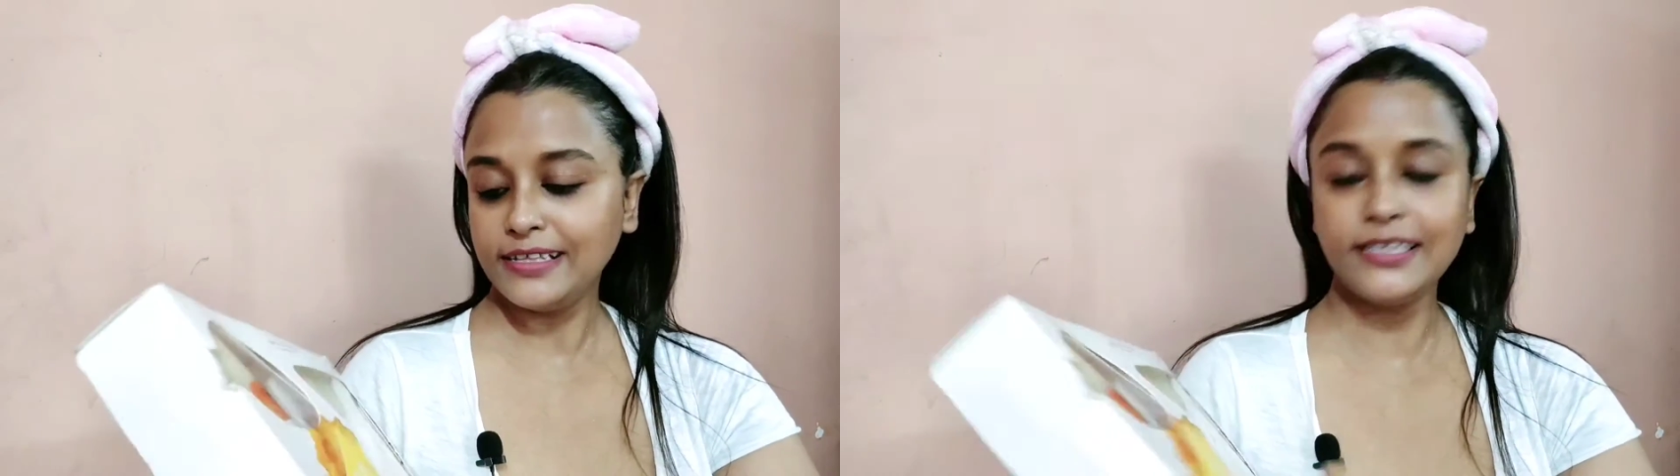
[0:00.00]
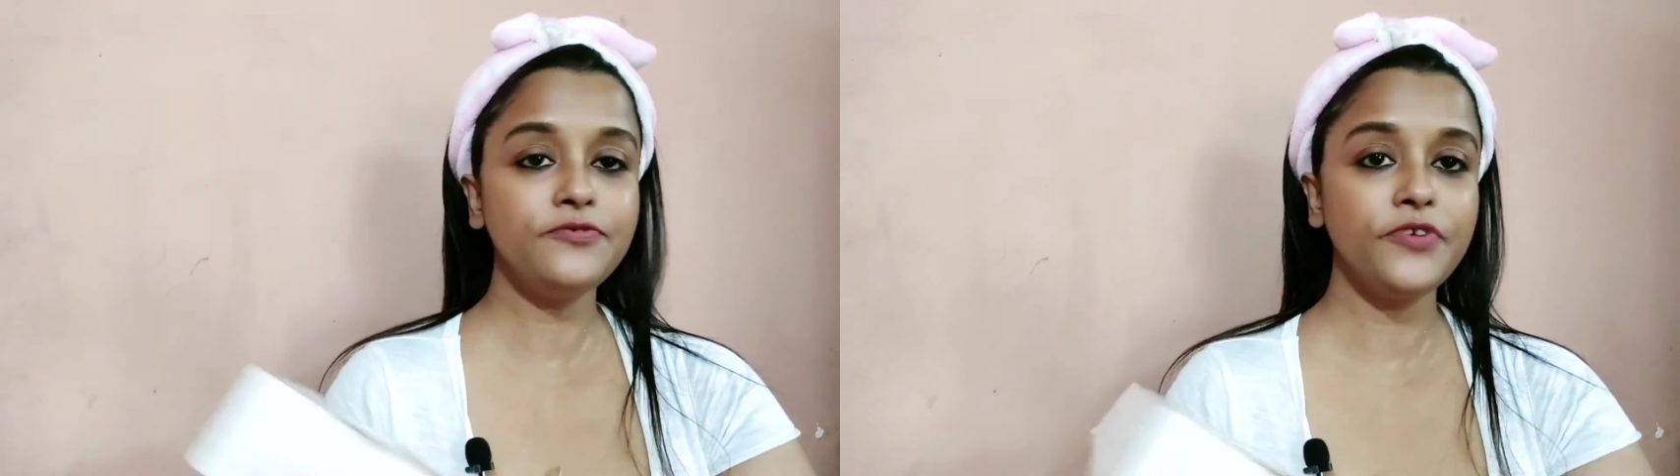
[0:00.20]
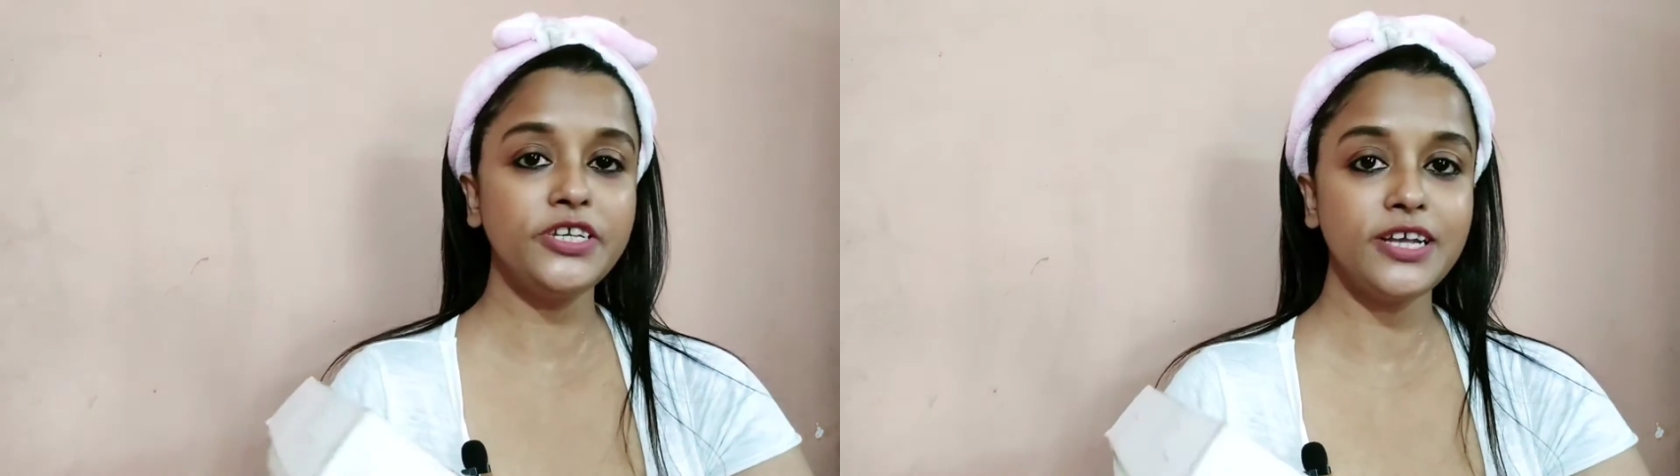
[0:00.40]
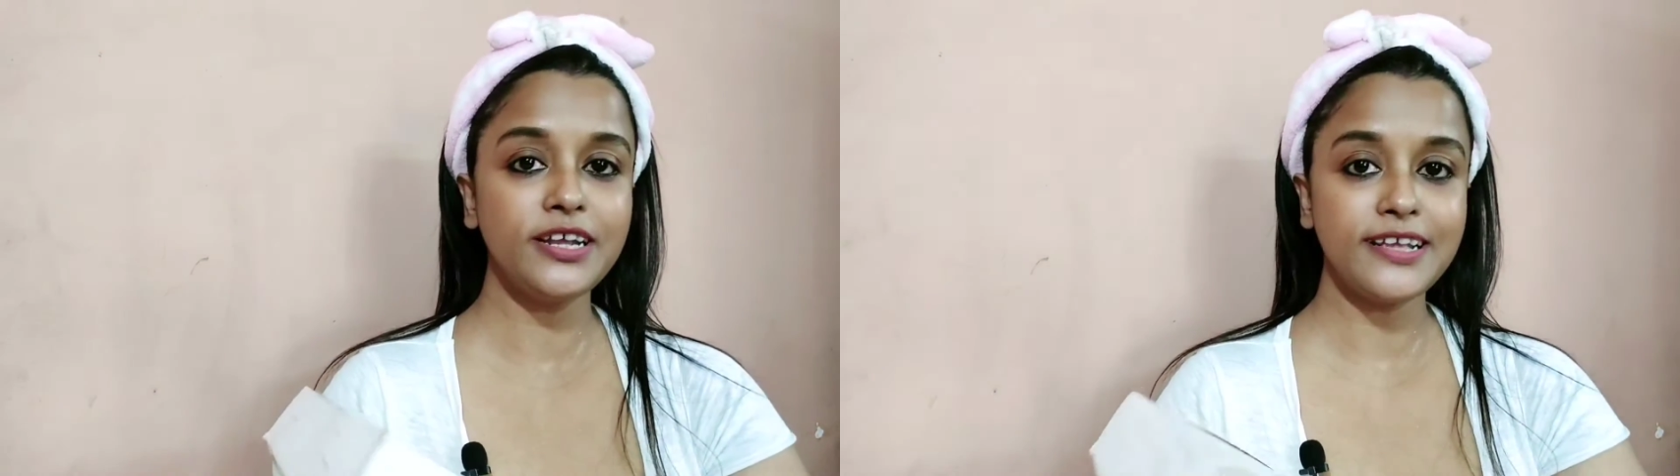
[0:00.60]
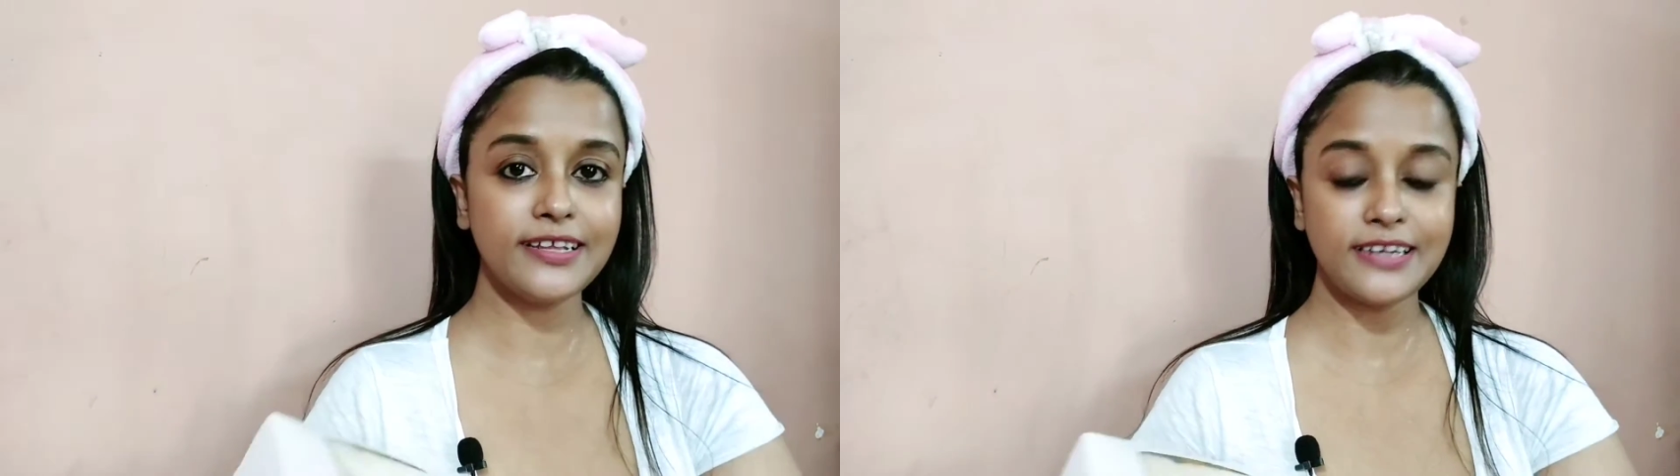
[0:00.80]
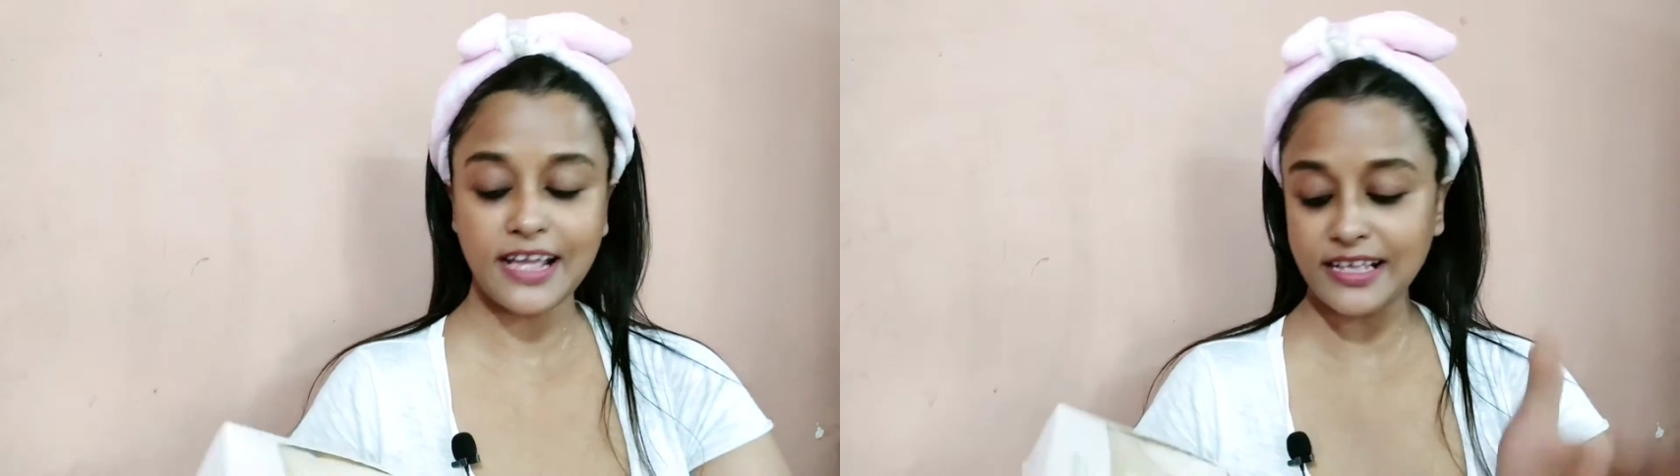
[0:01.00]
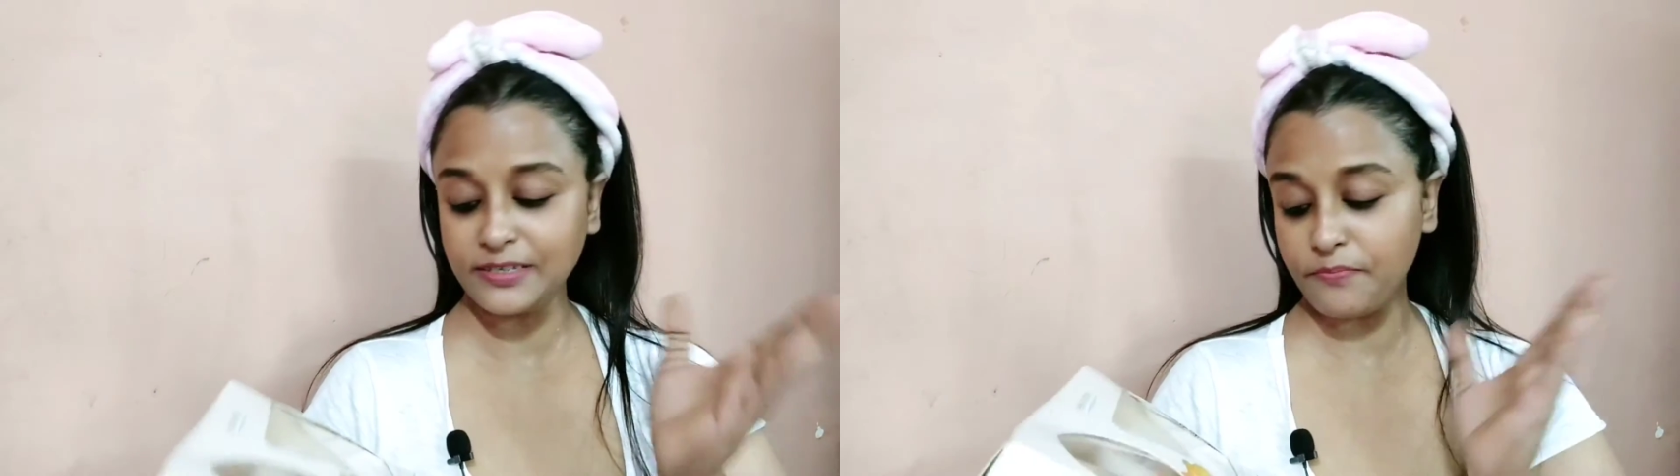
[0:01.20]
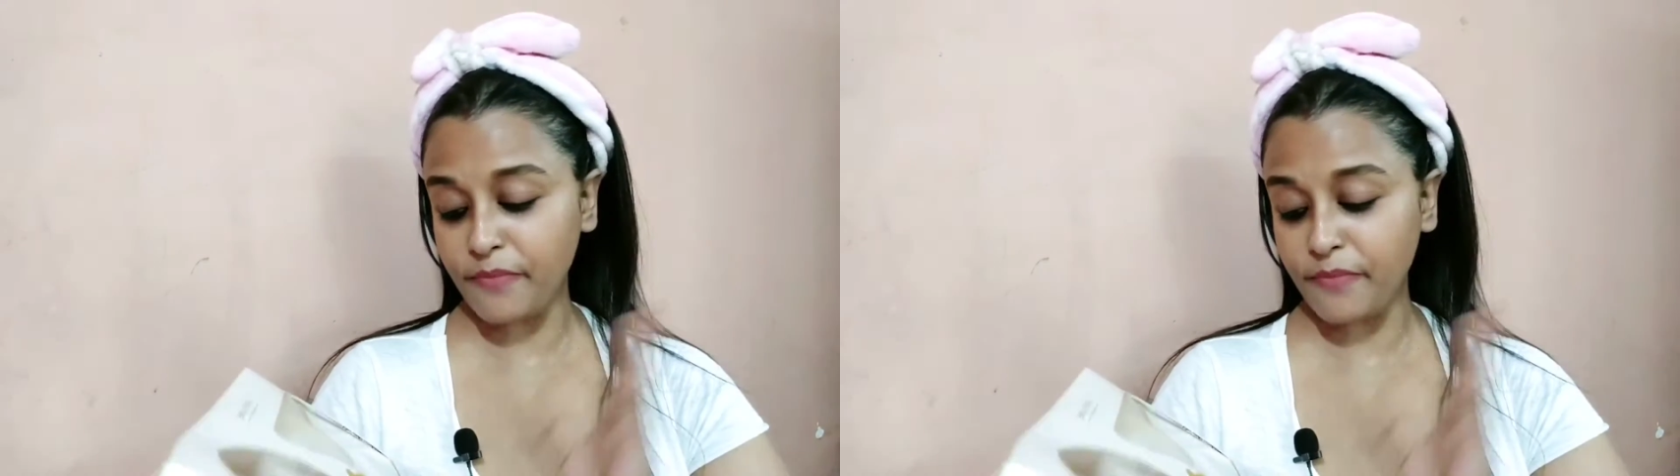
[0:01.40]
This facial kit is